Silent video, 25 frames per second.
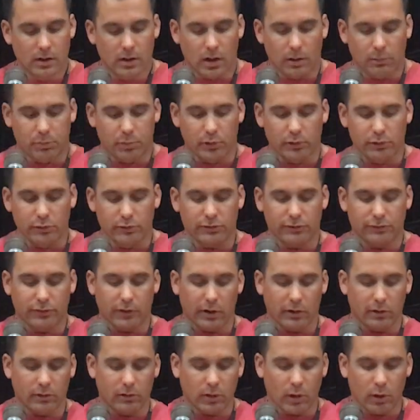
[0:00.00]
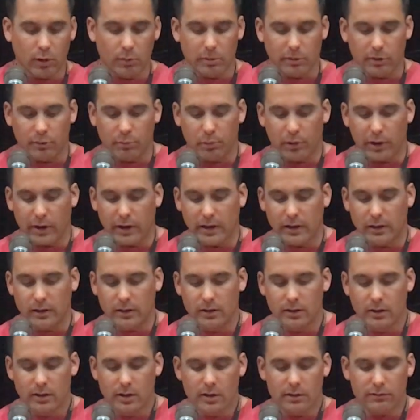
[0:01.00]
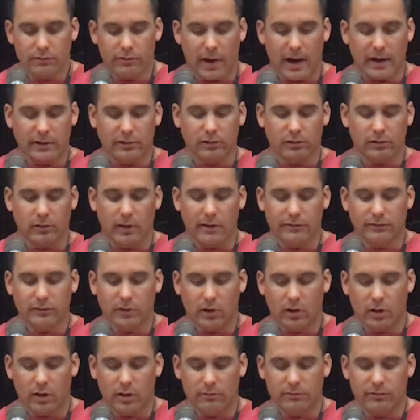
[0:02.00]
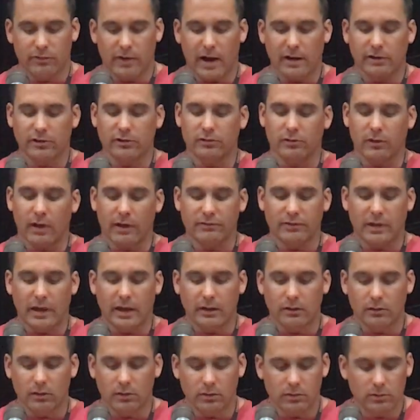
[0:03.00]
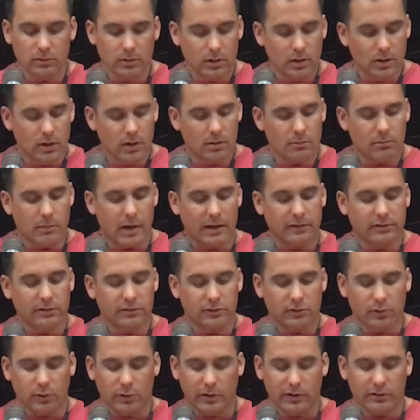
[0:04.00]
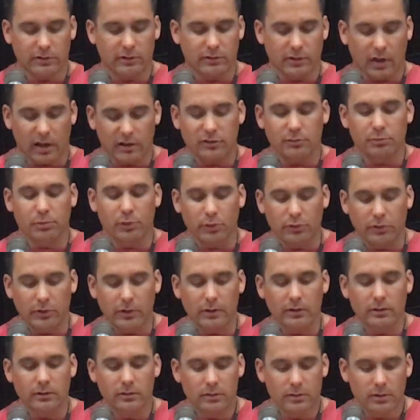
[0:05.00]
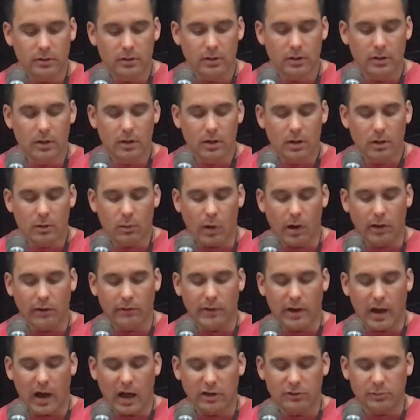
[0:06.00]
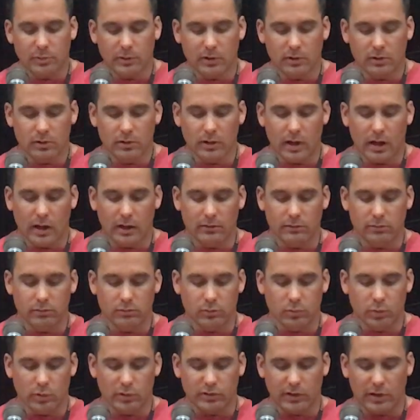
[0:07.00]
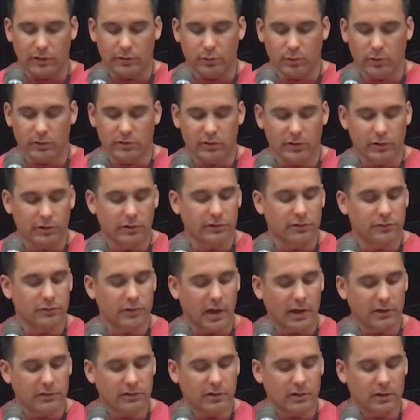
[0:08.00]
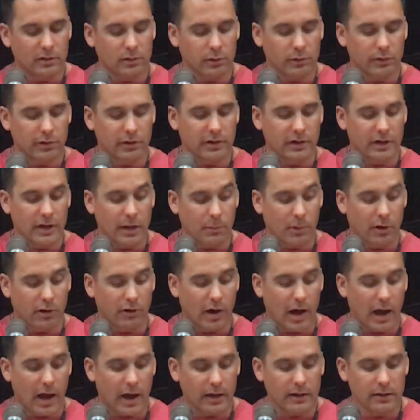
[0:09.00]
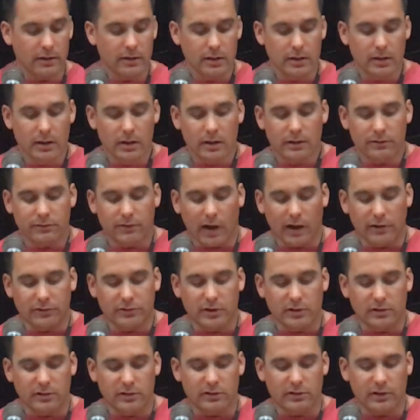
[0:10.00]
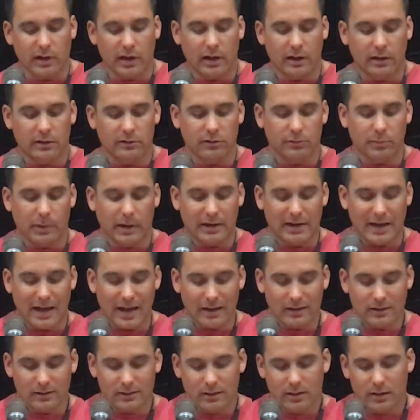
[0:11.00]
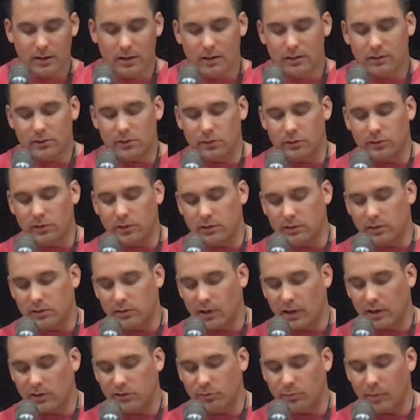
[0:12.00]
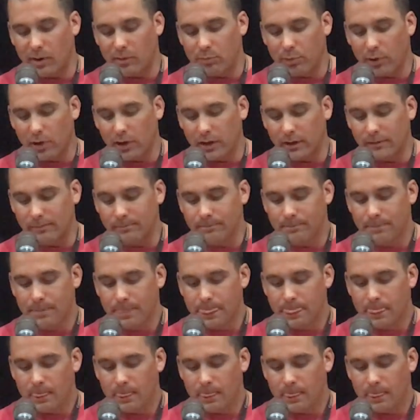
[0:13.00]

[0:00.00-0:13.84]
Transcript: a bruised frontal lobe of the brain, fractured left arm, fractured left ankle, massive soreness, and lots of bruising. While in the hospital, I was sent through a series of tests that included an MRI, 5 CT scans of my neck, 2 CT scans of my brain,